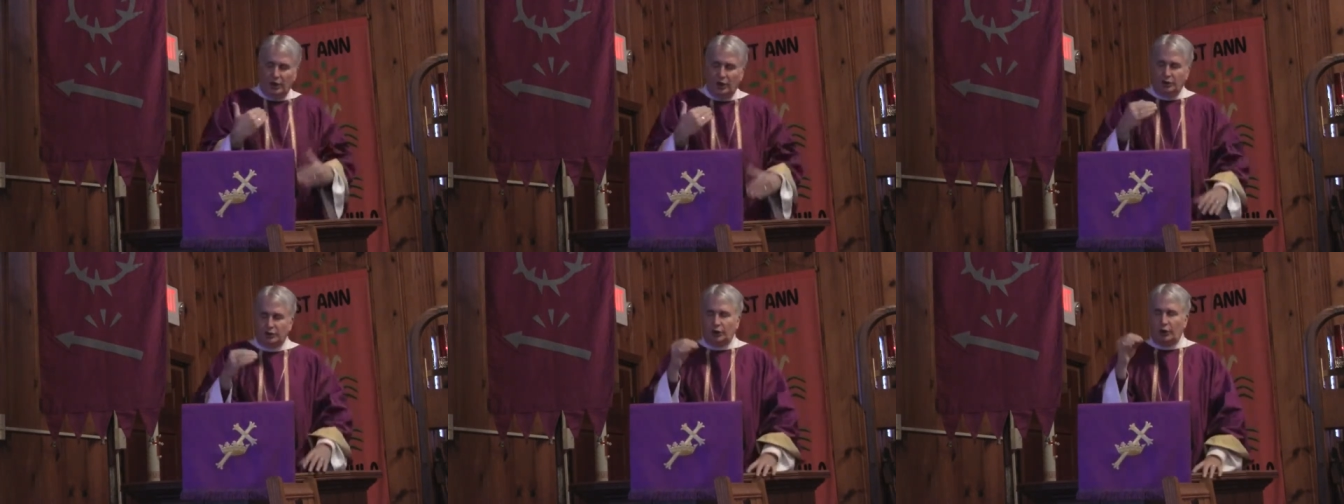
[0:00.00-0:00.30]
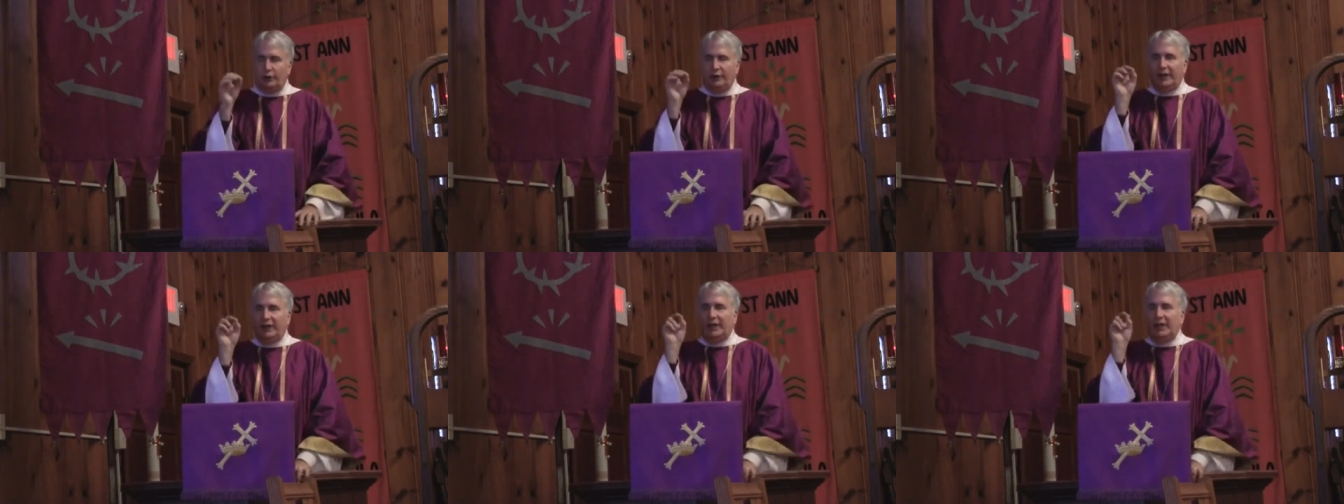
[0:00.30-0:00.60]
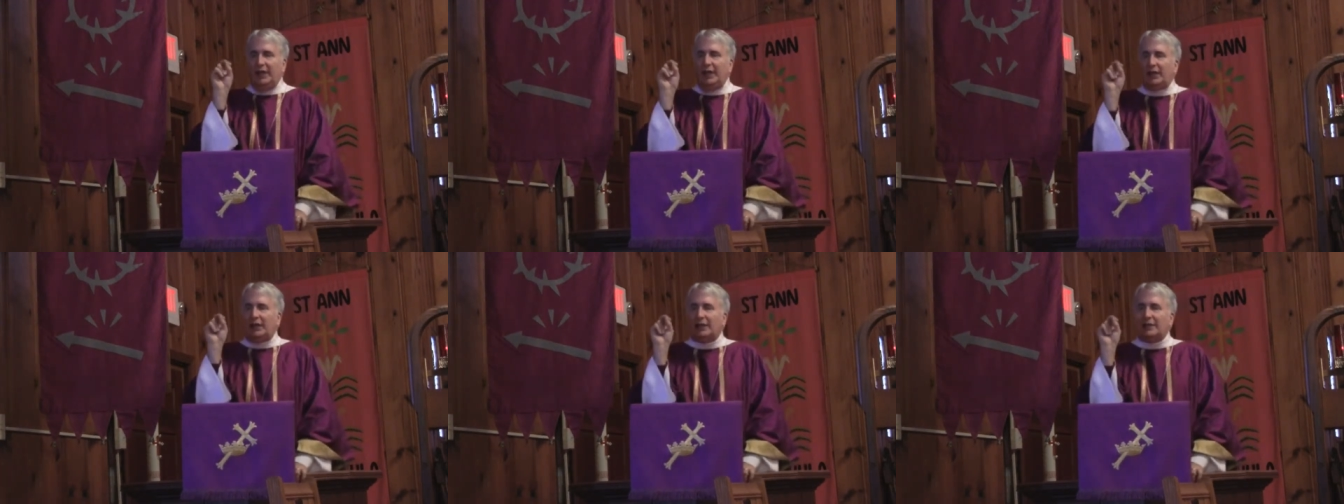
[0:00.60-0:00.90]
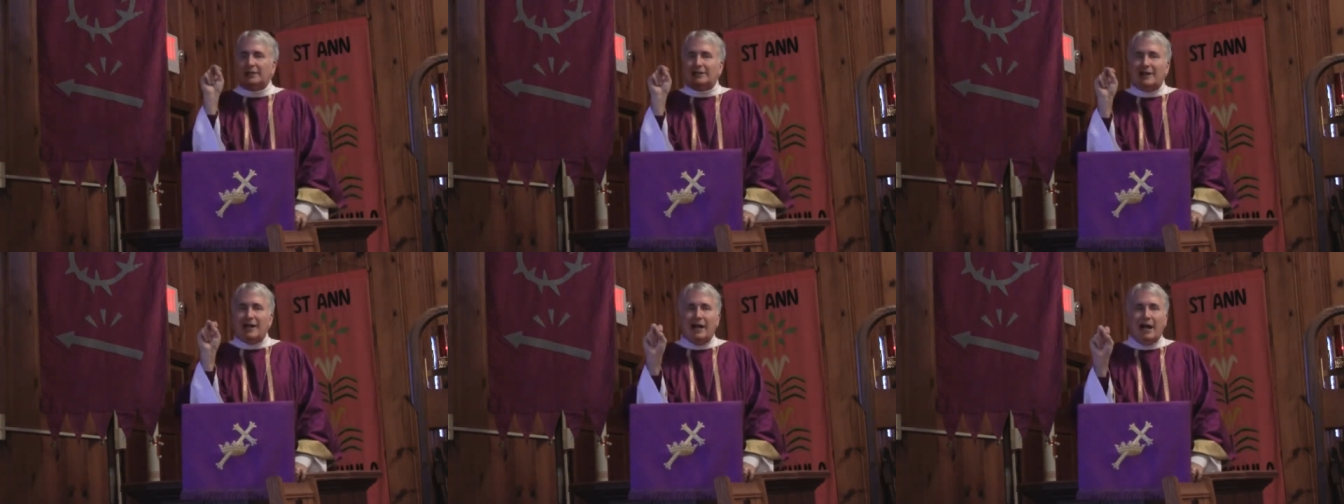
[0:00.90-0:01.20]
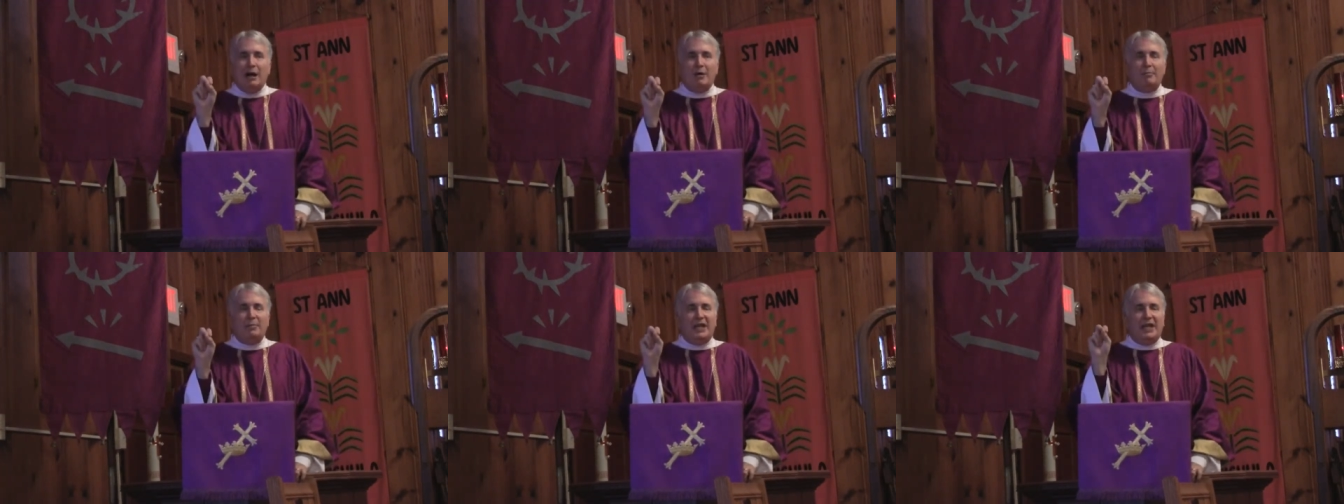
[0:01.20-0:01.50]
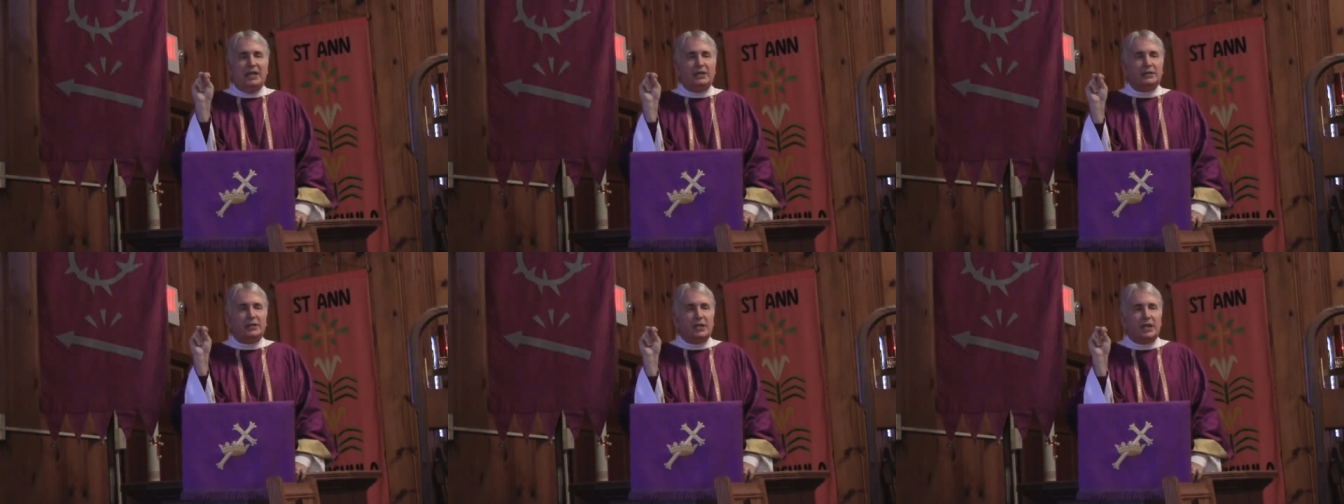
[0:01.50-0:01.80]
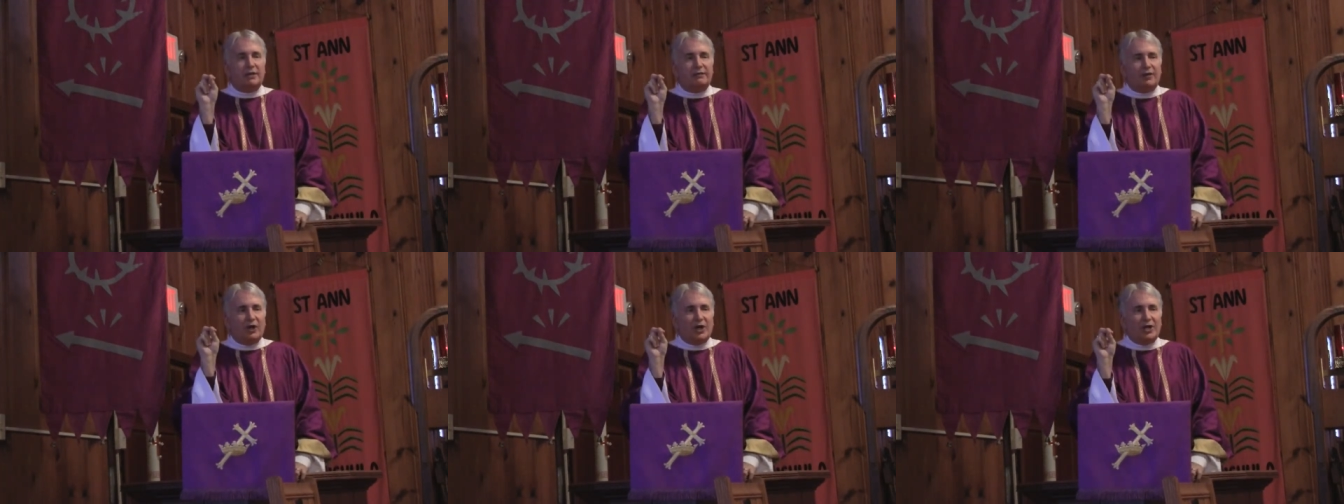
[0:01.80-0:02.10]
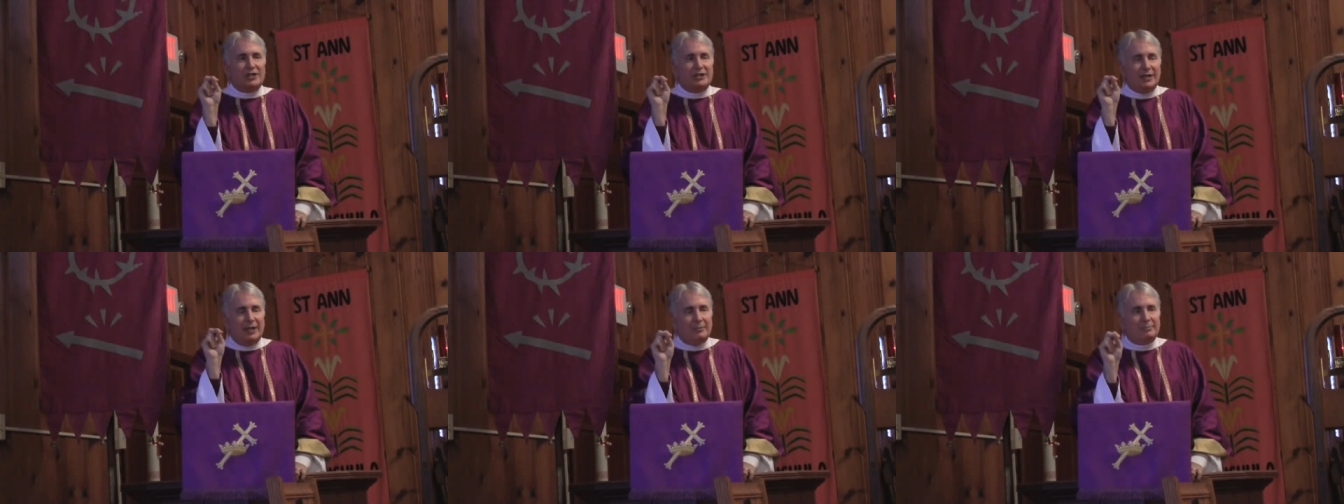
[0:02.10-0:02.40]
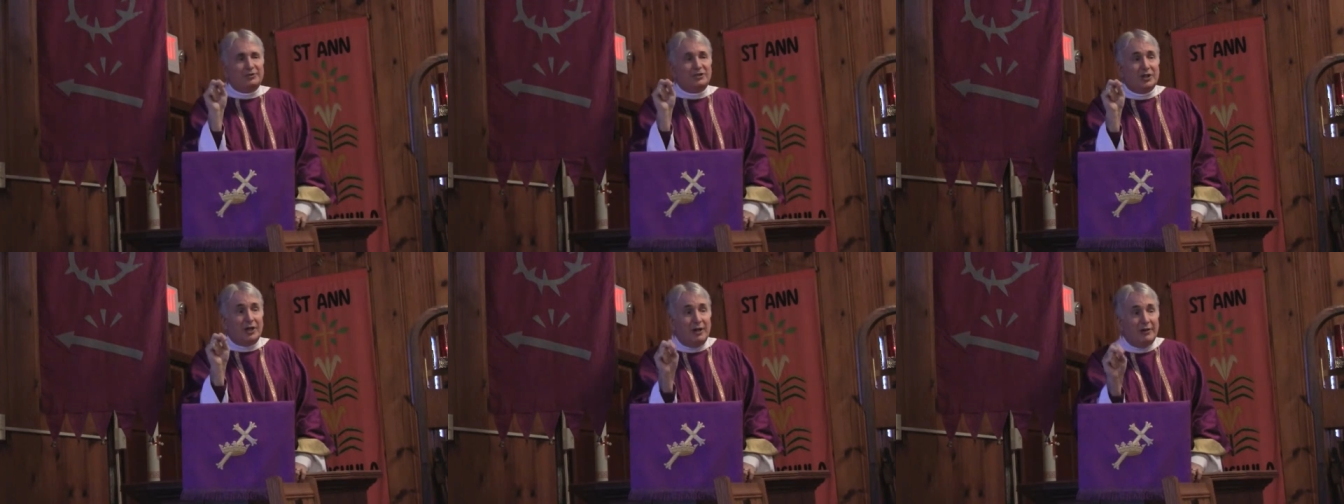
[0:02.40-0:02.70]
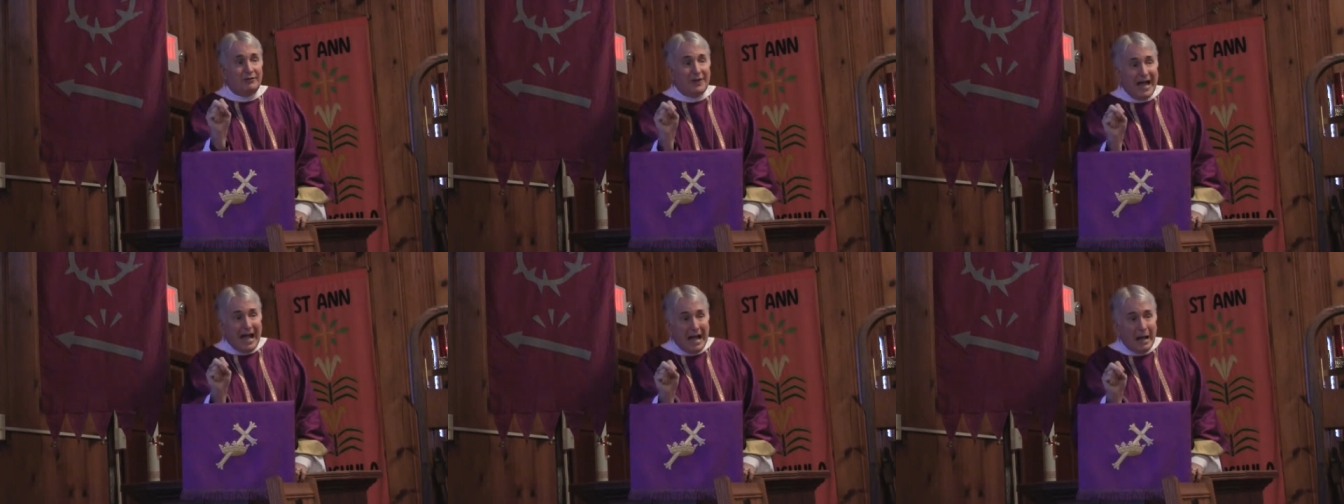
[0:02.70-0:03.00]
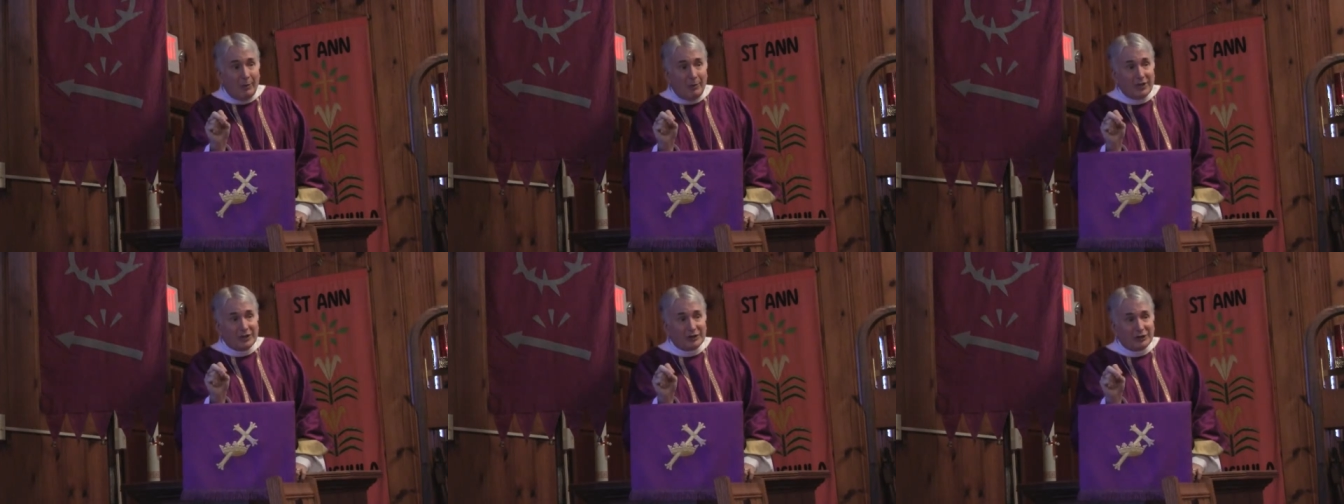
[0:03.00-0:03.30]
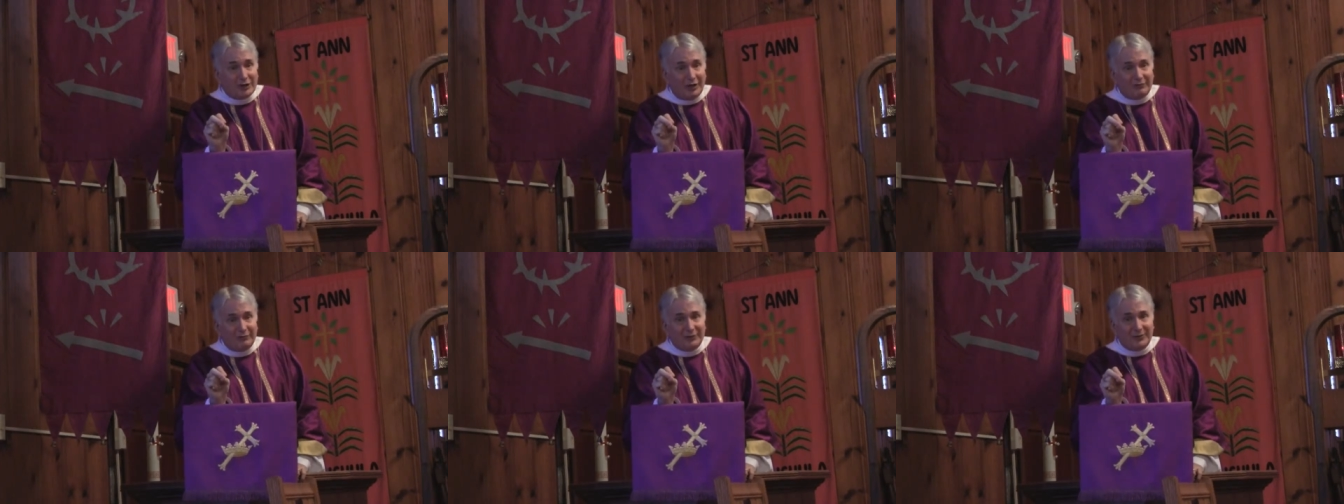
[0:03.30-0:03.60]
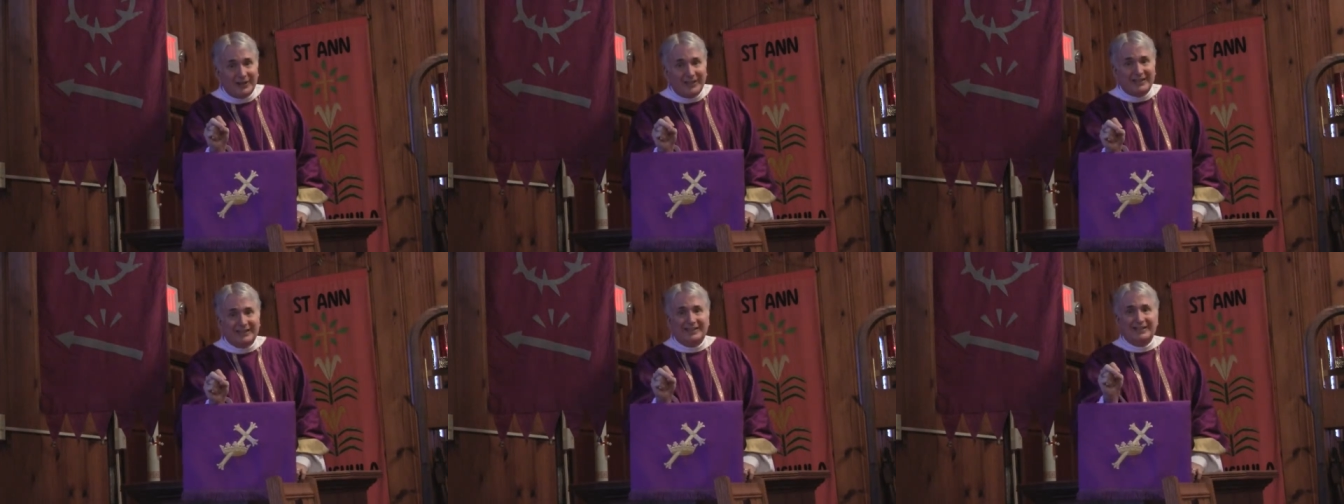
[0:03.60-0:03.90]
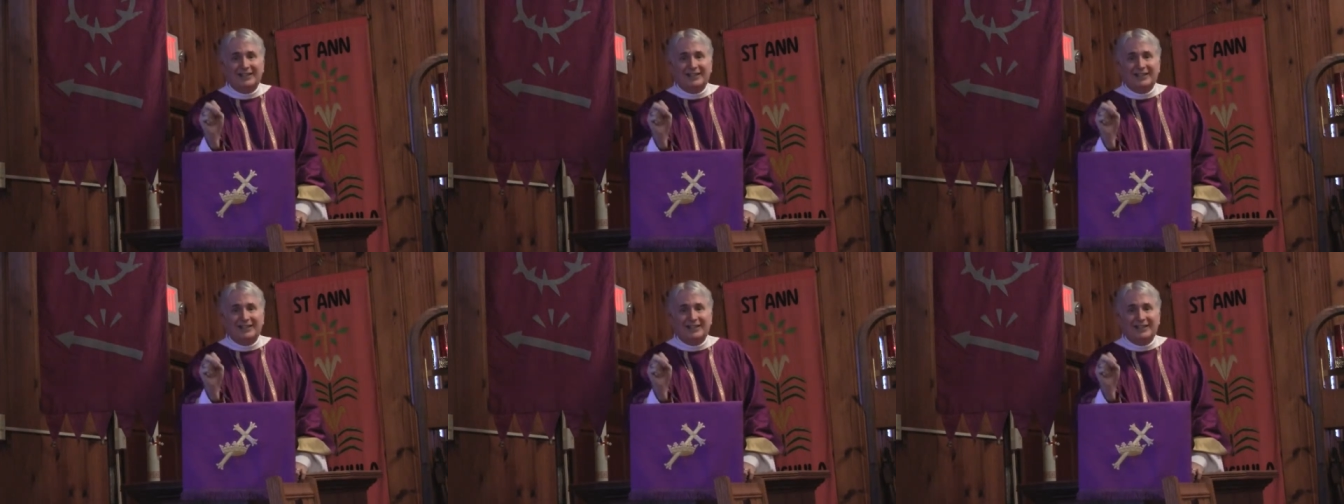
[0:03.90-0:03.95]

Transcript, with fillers: So that he can come into the very depths of our suffering